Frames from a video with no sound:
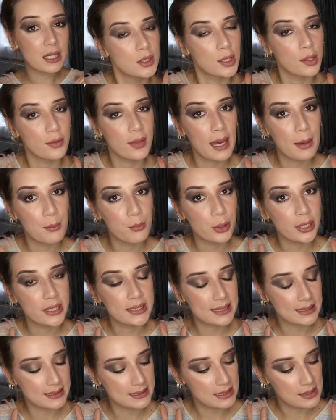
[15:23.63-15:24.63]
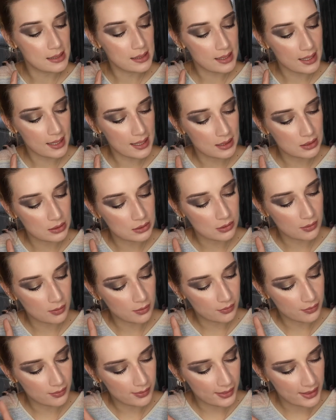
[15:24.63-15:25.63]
So that brings us to the end of